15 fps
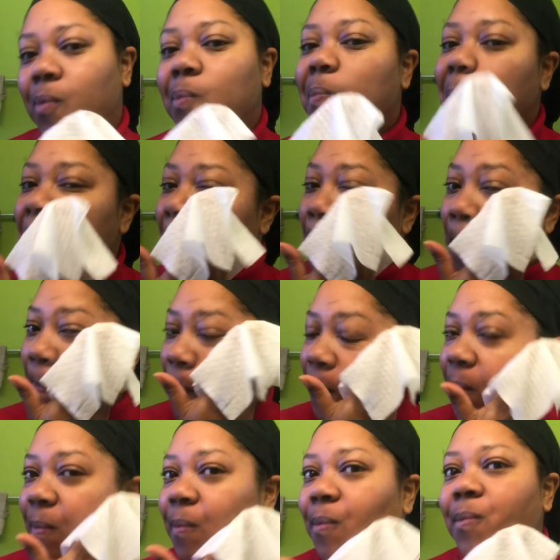in this
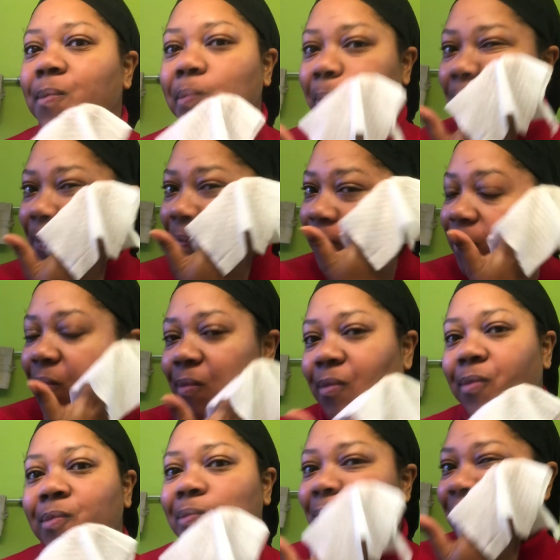process.
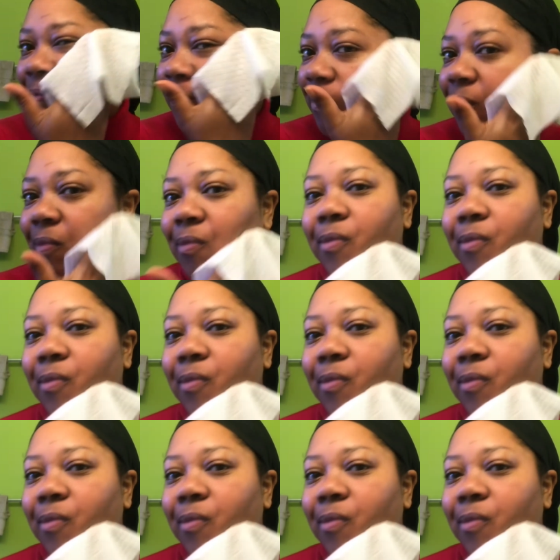My